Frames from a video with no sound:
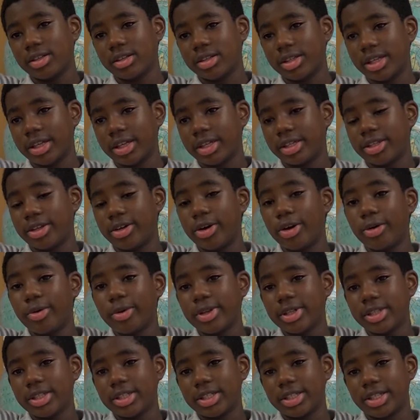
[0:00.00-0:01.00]
like, go
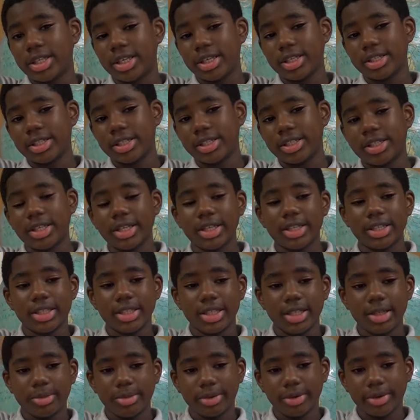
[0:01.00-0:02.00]
into things, they dig
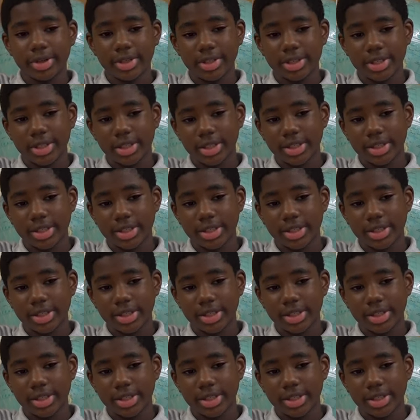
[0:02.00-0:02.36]
deeper into